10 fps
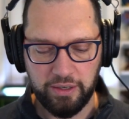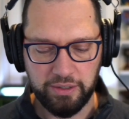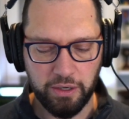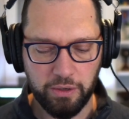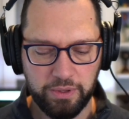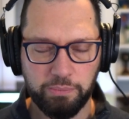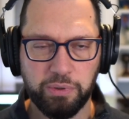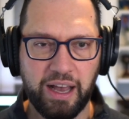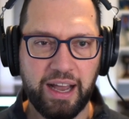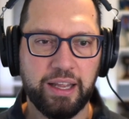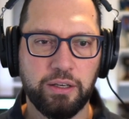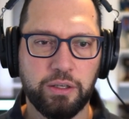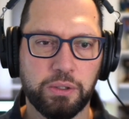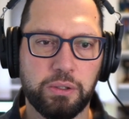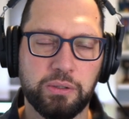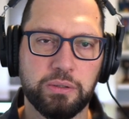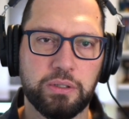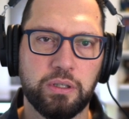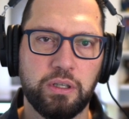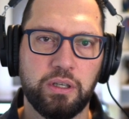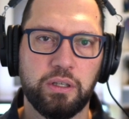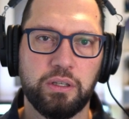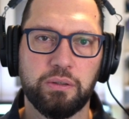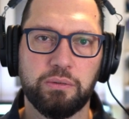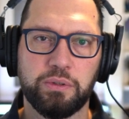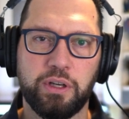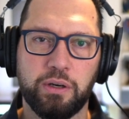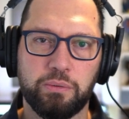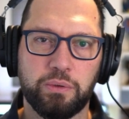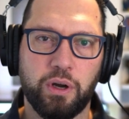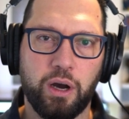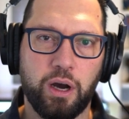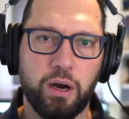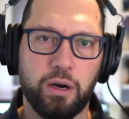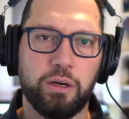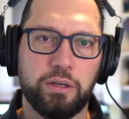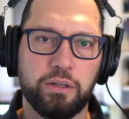the black and gold, hard